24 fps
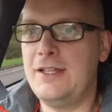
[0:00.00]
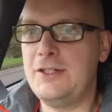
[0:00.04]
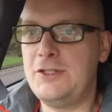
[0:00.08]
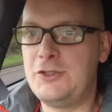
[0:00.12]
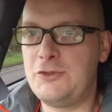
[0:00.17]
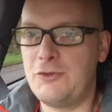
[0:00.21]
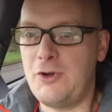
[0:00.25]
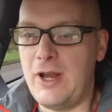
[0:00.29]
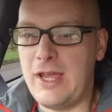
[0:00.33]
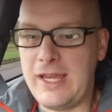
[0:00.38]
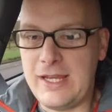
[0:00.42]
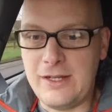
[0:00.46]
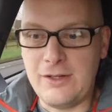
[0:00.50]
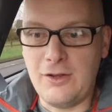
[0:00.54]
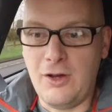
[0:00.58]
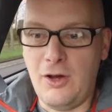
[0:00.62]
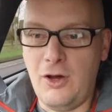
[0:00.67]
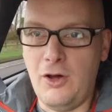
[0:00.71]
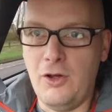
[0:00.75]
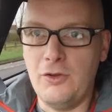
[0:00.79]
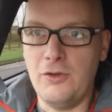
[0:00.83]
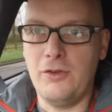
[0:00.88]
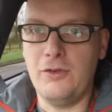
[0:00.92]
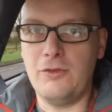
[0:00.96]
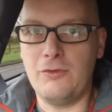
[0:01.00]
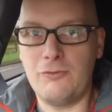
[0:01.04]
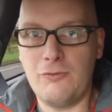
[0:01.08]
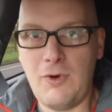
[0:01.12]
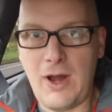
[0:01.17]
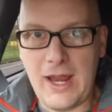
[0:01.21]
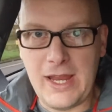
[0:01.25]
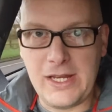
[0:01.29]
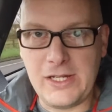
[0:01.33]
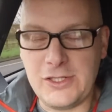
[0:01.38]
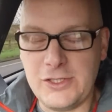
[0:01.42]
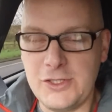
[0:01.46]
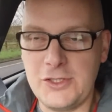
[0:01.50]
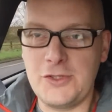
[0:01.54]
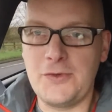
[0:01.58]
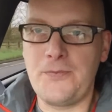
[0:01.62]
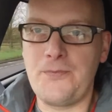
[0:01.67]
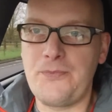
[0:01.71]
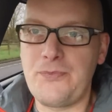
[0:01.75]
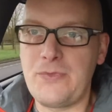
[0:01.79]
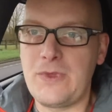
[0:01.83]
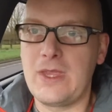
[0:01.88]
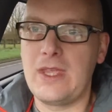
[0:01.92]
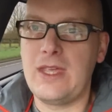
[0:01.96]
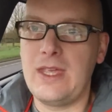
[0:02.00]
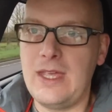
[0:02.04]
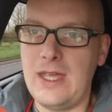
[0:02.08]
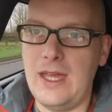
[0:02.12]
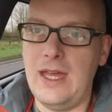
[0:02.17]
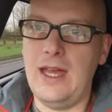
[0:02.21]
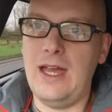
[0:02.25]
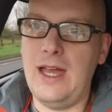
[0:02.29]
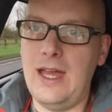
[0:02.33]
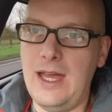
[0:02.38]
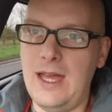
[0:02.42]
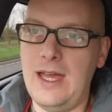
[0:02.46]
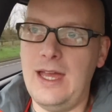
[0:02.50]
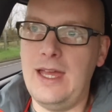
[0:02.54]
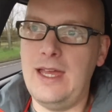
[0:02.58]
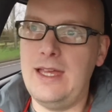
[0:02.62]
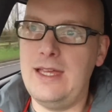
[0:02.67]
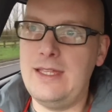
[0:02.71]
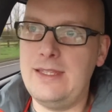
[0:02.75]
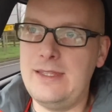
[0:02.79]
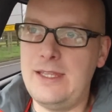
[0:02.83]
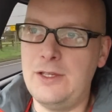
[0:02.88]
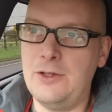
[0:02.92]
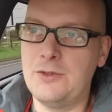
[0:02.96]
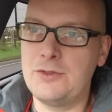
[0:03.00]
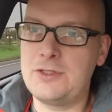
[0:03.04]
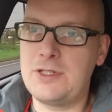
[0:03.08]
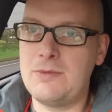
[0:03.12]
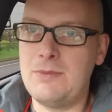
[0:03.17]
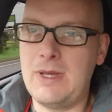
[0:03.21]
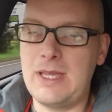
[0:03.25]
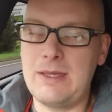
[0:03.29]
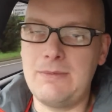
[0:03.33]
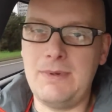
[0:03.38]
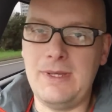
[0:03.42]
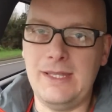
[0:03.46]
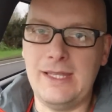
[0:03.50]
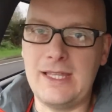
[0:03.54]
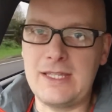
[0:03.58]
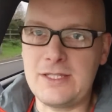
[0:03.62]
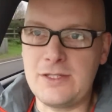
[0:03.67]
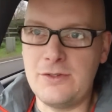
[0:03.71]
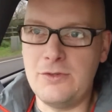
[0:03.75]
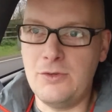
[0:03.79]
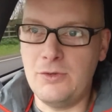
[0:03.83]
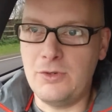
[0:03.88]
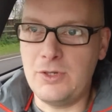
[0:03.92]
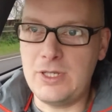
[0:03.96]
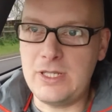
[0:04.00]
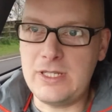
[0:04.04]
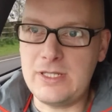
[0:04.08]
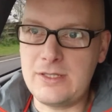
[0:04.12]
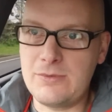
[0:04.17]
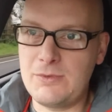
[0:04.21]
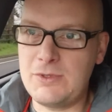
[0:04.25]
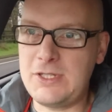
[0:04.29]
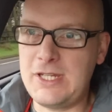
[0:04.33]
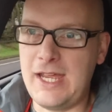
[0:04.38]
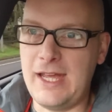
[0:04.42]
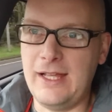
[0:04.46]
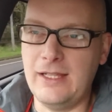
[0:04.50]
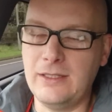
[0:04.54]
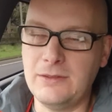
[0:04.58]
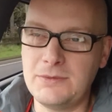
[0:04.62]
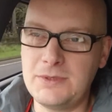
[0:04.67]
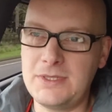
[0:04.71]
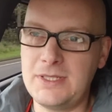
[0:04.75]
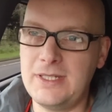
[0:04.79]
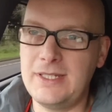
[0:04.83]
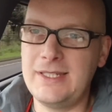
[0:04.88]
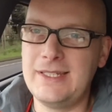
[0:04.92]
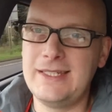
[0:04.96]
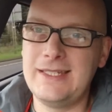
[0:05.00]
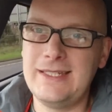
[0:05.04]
drain on the range, they also make a bit less noise, which helps.